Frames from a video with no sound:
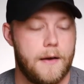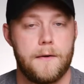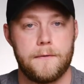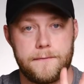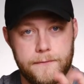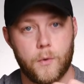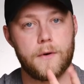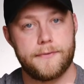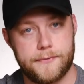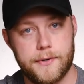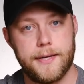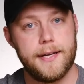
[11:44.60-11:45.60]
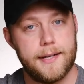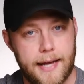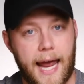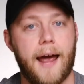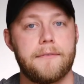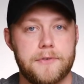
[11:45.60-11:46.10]
for free
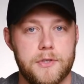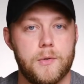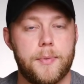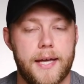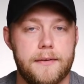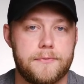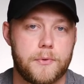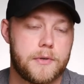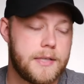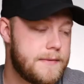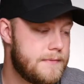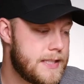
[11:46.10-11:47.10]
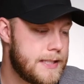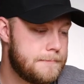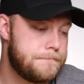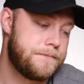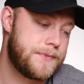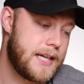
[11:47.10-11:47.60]
after you pay for it,
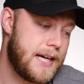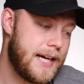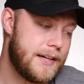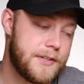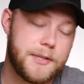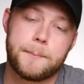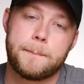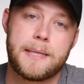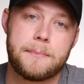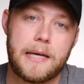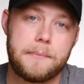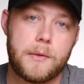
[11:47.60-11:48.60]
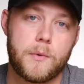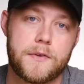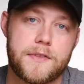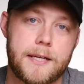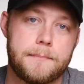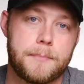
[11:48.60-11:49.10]
then I don't know, it might be
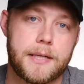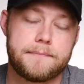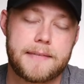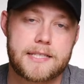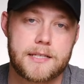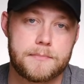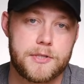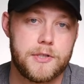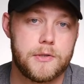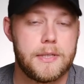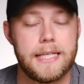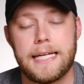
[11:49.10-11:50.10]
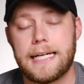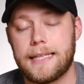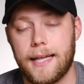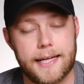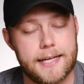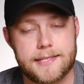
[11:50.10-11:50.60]
worth it, but that's up to you.
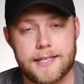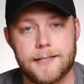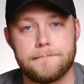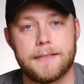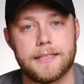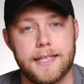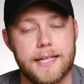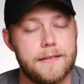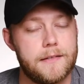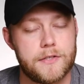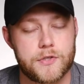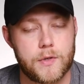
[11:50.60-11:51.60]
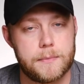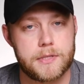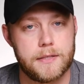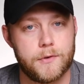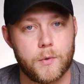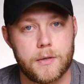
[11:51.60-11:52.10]
Like I said, link in the
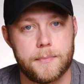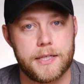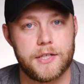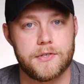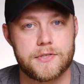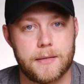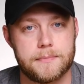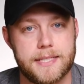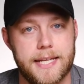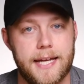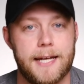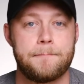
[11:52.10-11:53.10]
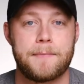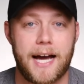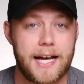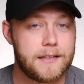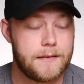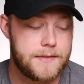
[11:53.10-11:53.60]
description if you want to pick yours up today.
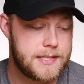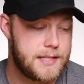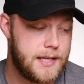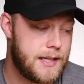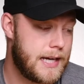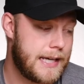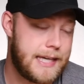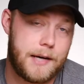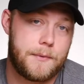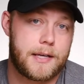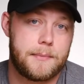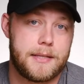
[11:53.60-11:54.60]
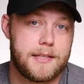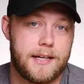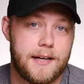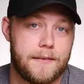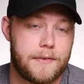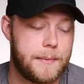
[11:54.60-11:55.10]
I love this thing. I can't recommend it
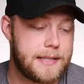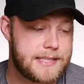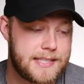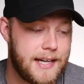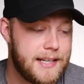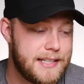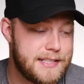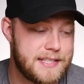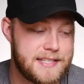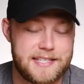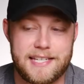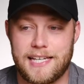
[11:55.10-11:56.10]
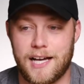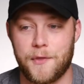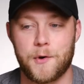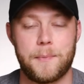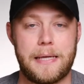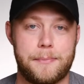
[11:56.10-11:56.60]
enough. I'm excited to see
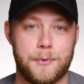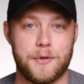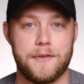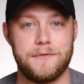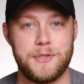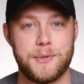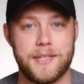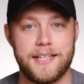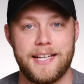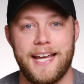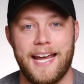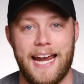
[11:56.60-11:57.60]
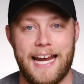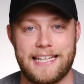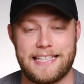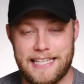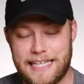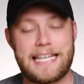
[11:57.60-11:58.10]
other people review it
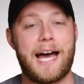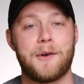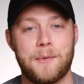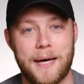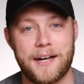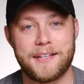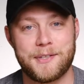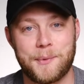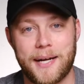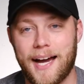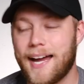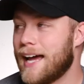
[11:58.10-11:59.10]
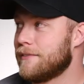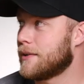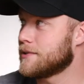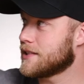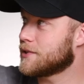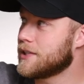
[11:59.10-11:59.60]
and geek out about it the way I have. I
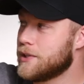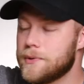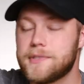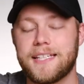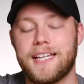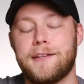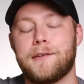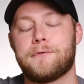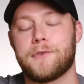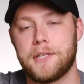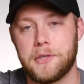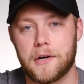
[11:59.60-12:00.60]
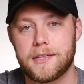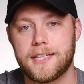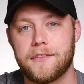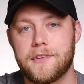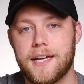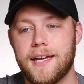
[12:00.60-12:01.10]
was literally using it in the front yard the
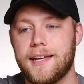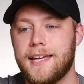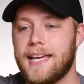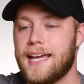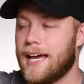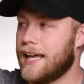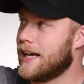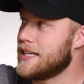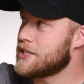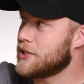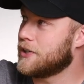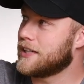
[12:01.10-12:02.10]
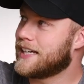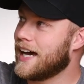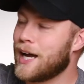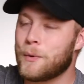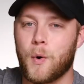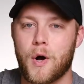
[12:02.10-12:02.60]
other day, and I saw a
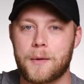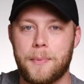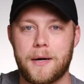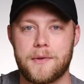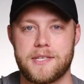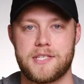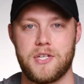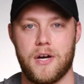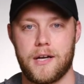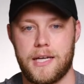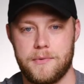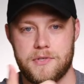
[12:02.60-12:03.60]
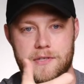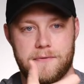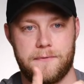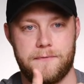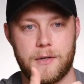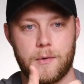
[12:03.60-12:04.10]
guy walk by with his dog, and he was just
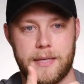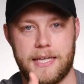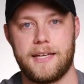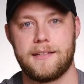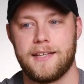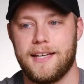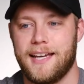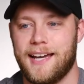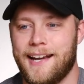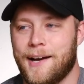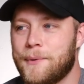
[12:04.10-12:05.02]
filming it. And I